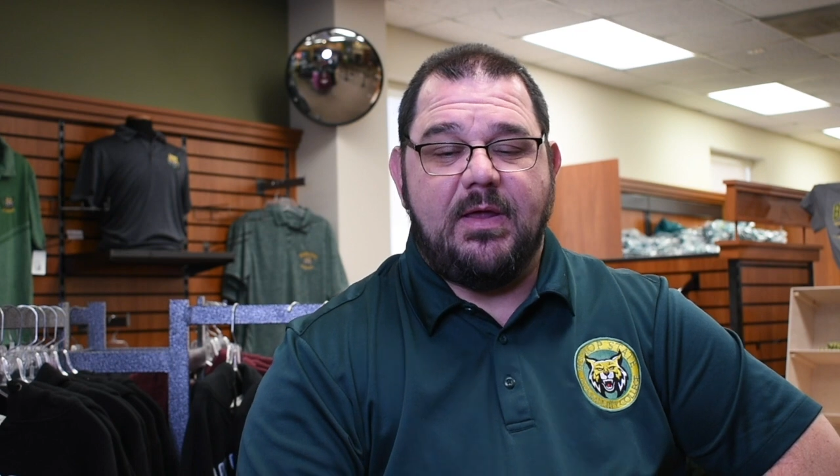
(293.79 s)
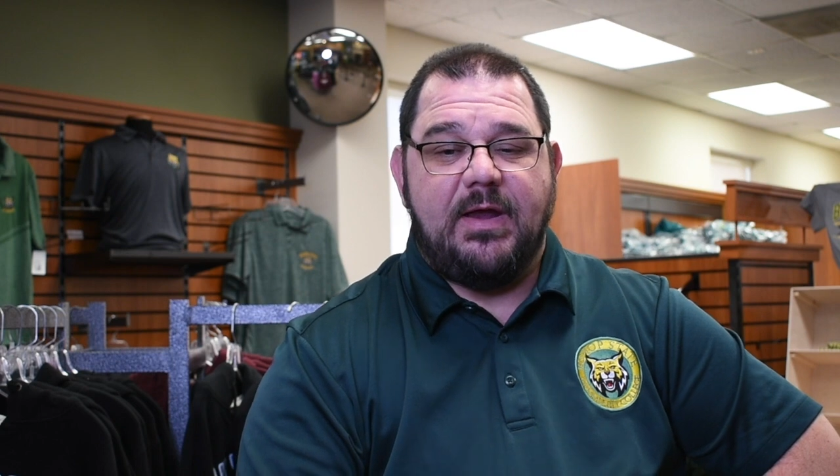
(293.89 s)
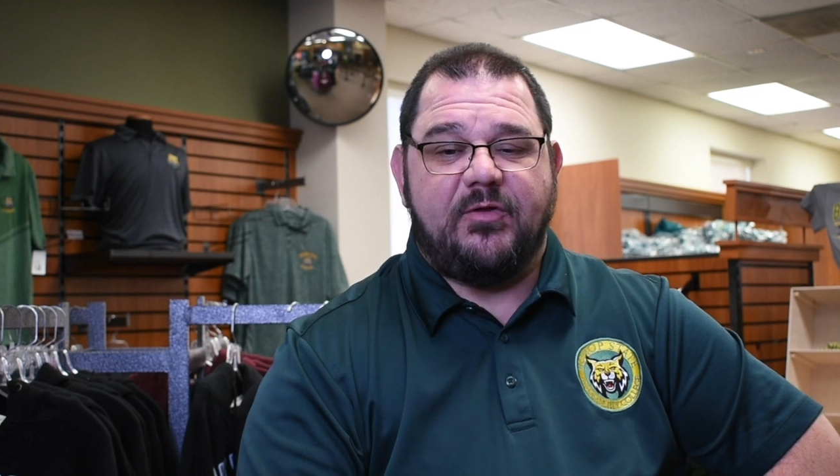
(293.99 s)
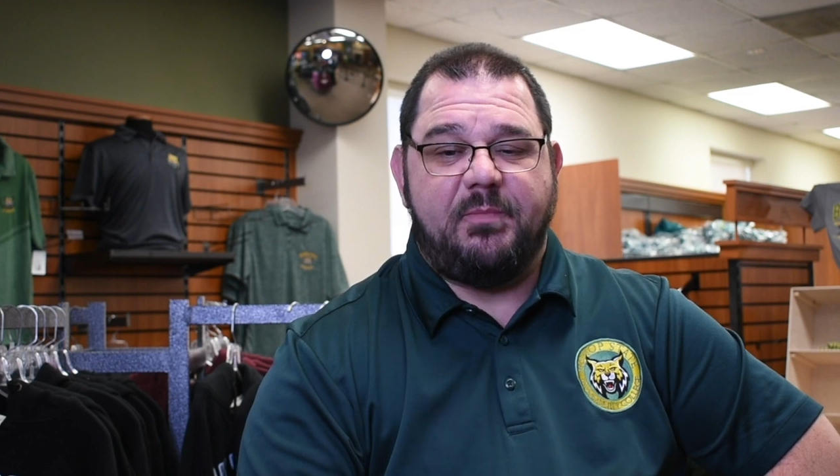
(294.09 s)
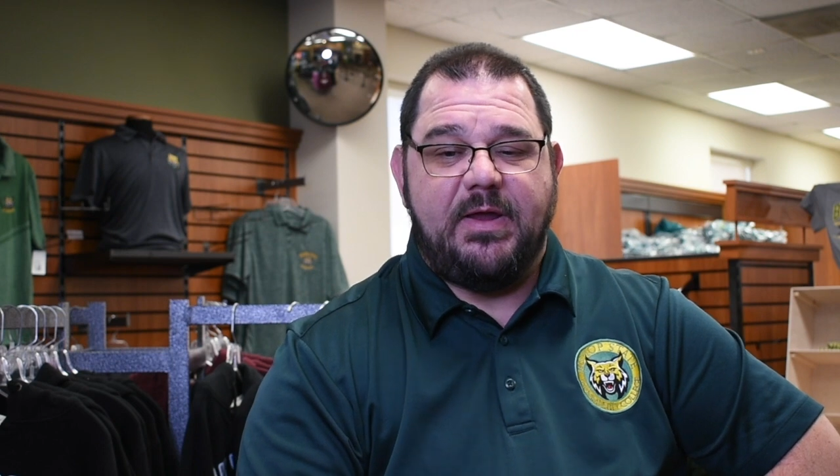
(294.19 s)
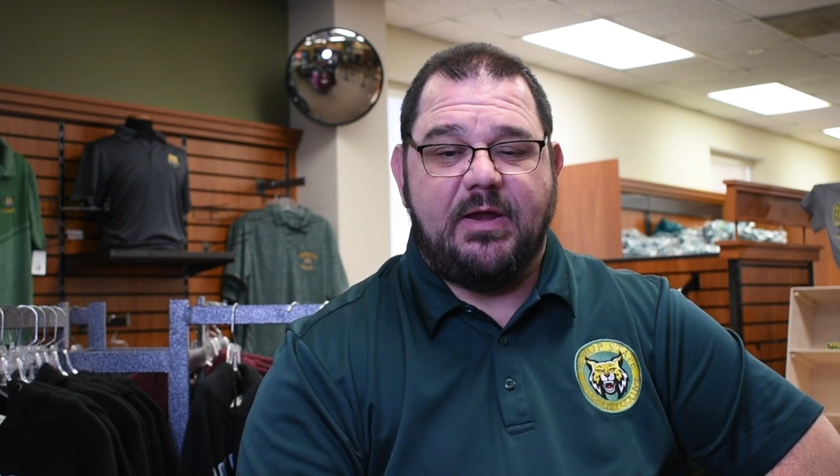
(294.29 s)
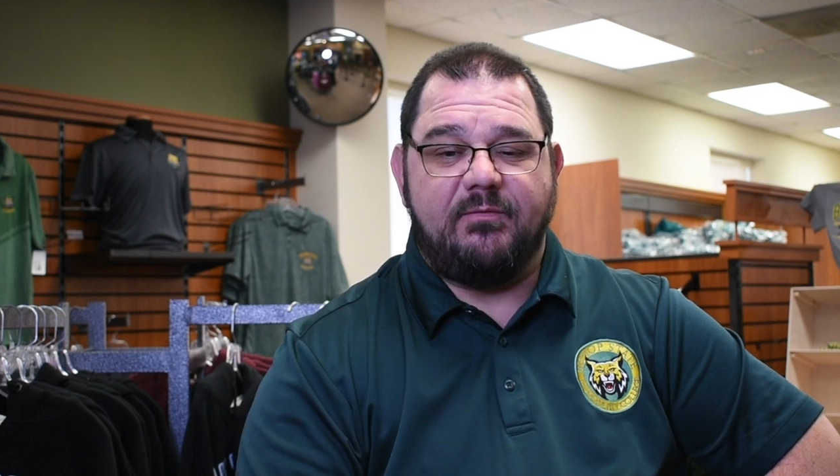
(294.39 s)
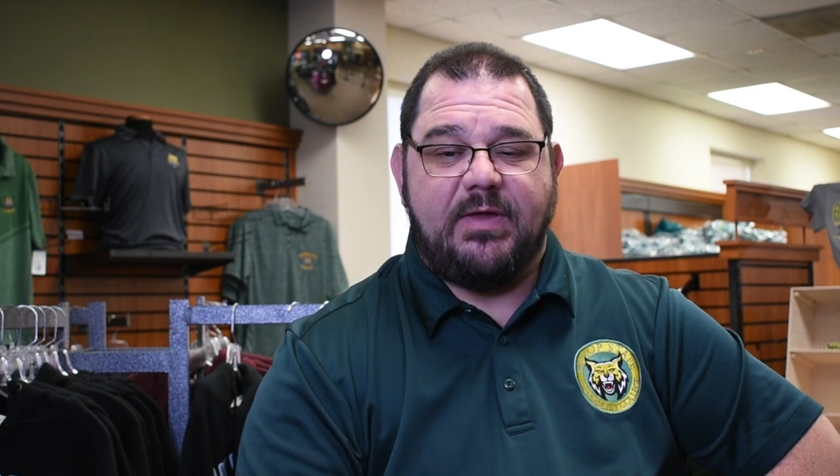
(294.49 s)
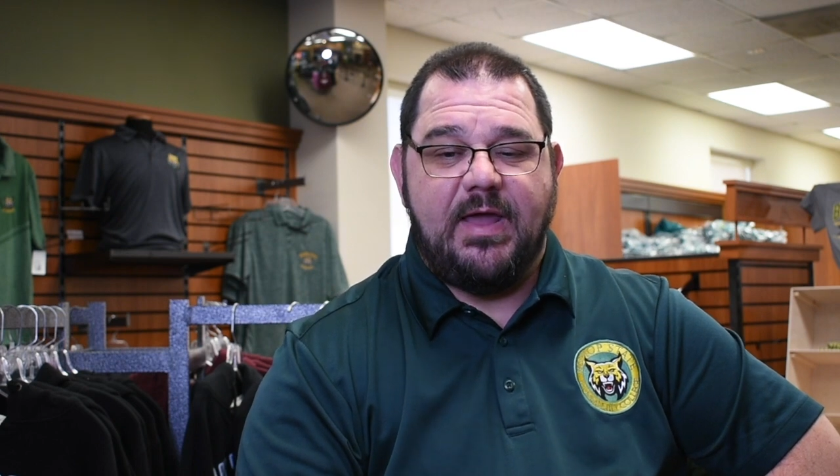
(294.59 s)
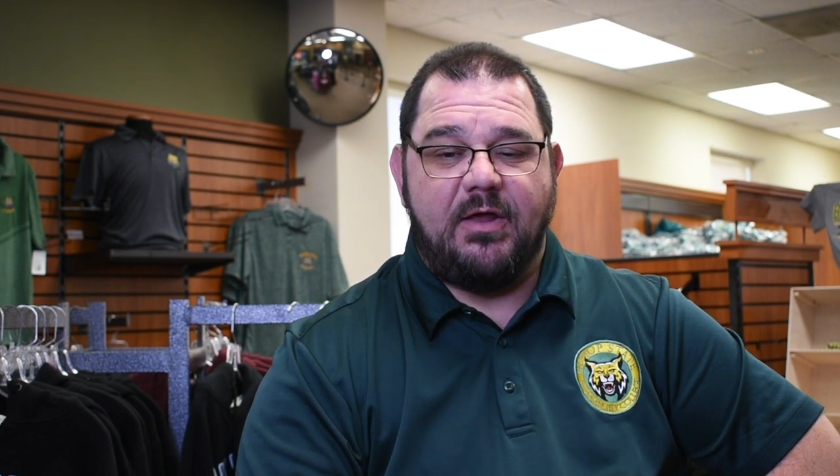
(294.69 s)
And speaking of
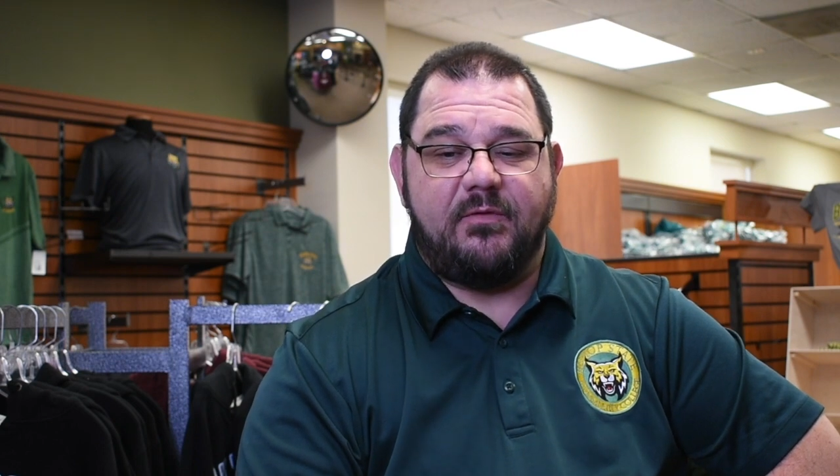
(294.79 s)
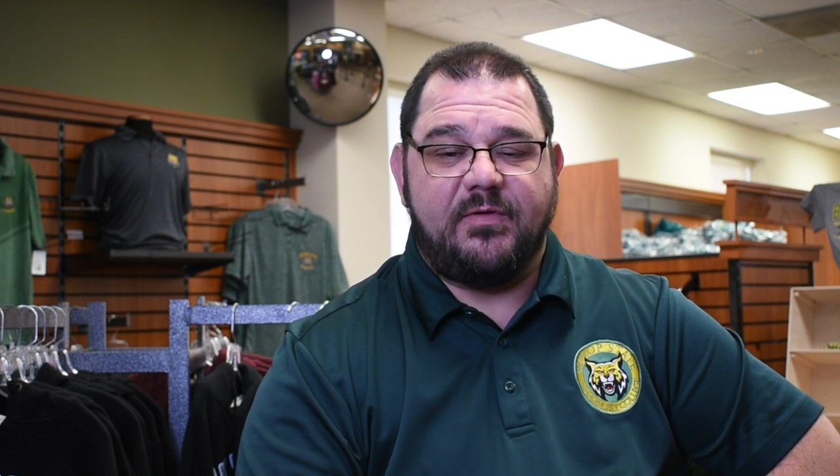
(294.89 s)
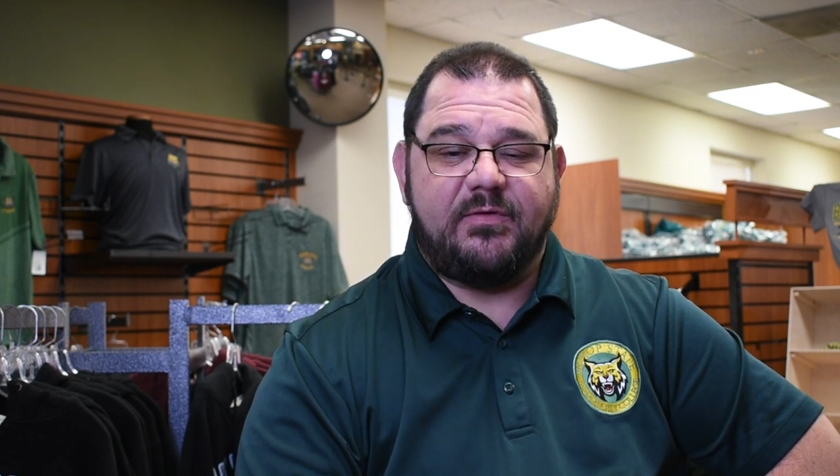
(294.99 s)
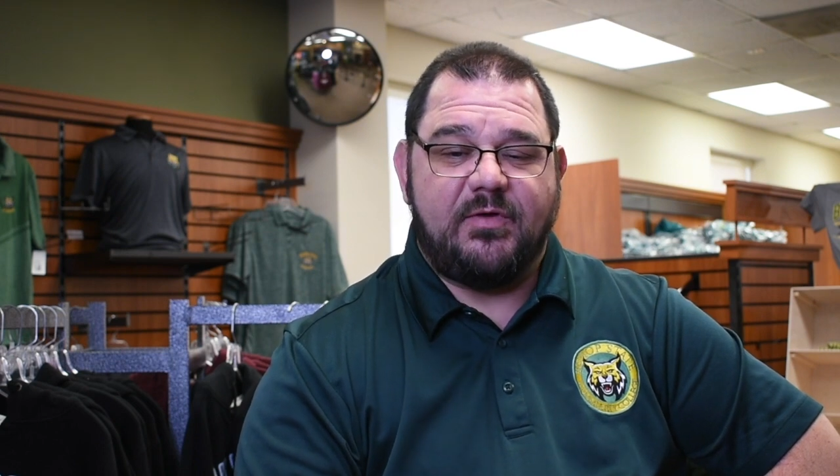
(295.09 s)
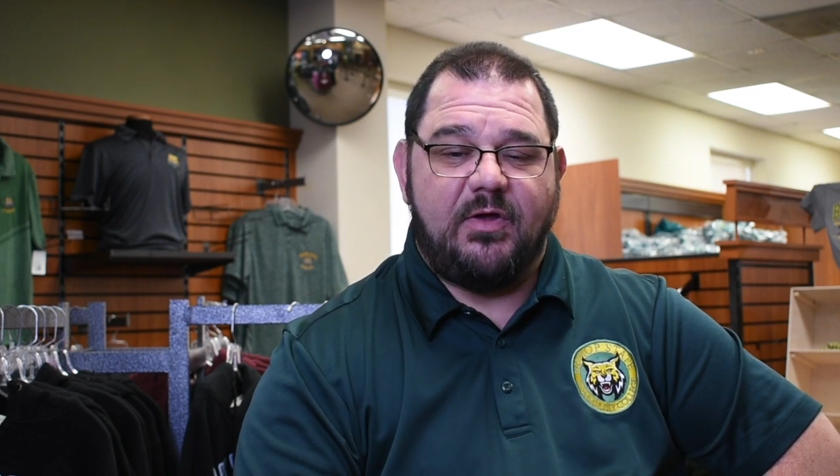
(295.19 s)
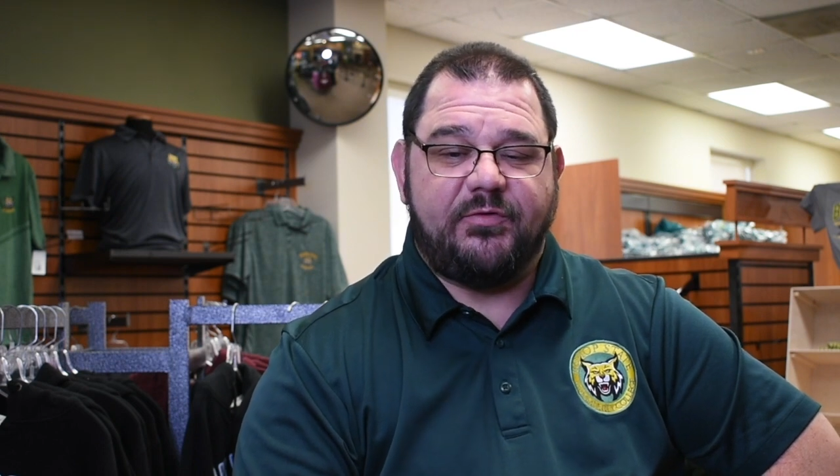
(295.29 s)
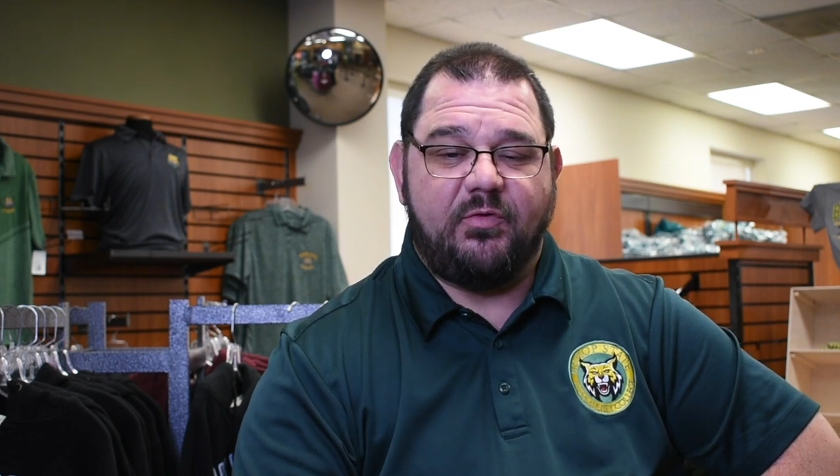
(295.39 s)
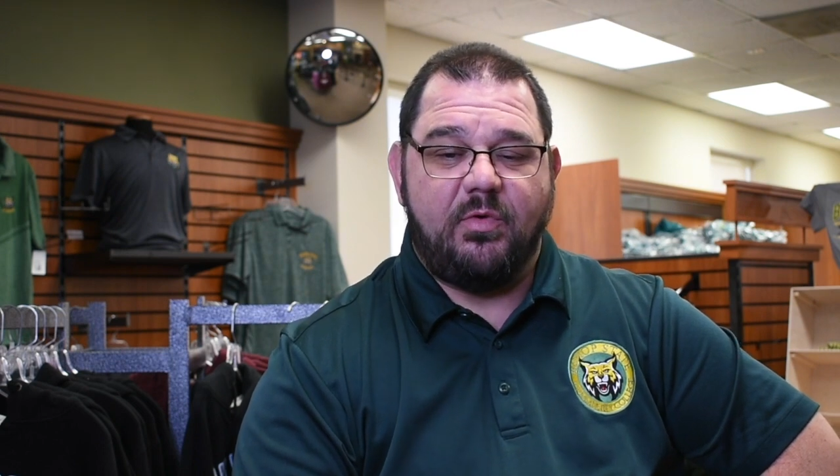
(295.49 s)
the calendar, this is also